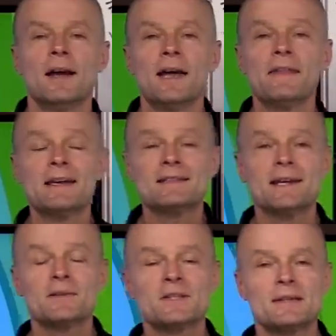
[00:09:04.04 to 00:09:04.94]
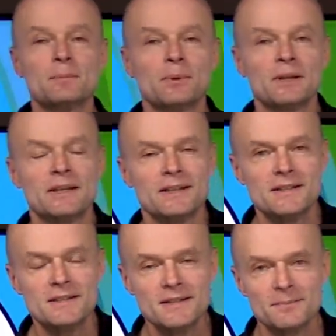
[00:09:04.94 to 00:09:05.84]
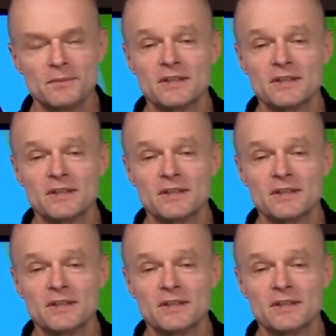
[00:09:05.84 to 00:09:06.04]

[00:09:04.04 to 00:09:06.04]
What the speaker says: And that's how simple it is.